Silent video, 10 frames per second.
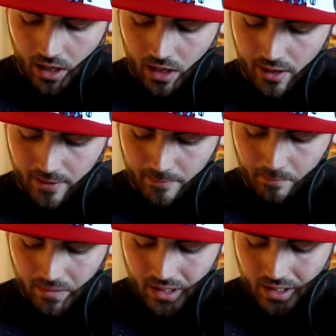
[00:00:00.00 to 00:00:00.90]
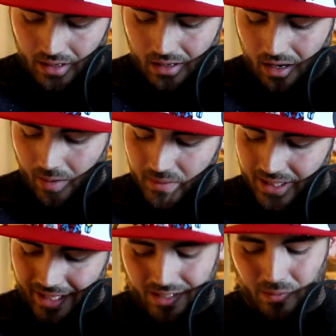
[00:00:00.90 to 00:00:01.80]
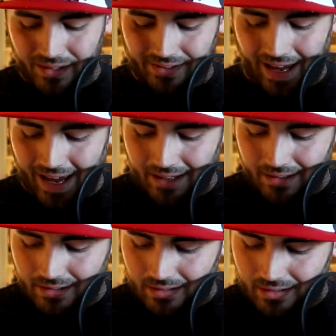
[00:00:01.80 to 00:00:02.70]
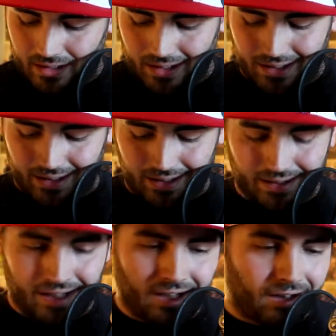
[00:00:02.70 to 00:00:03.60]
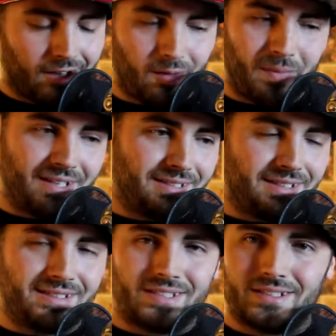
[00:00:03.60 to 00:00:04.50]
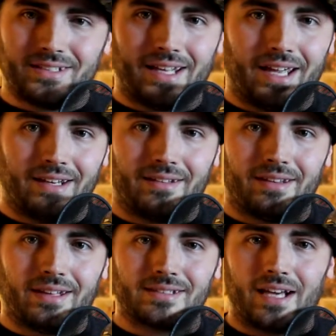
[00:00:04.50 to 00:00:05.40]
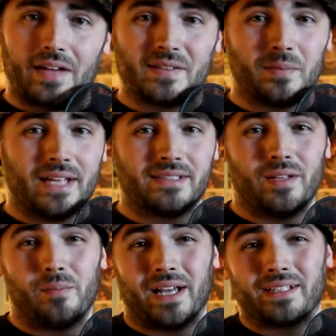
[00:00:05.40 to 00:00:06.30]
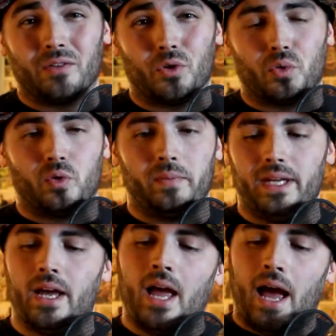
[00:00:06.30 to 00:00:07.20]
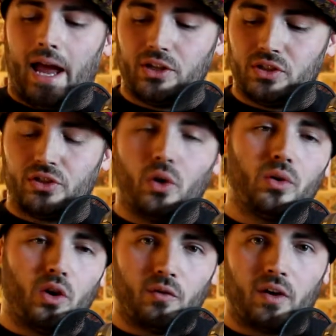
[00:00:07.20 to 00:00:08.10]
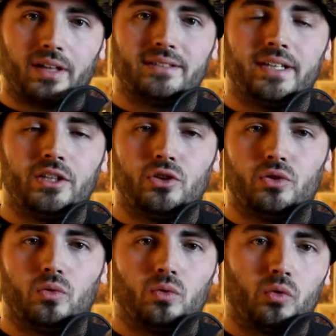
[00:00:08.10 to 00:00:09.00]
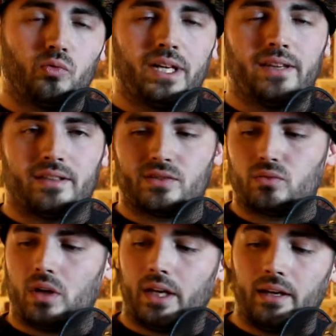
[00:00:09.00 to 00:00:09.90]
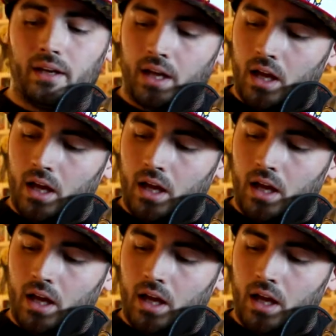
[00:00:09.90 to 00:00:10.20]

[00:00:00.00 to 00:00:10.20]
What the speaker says: I'm gonna end it with that. Kurt makes a decision that's gonna have some lasting impact. I don't know what it'll be. I actually don't know if I'll continue reading this run.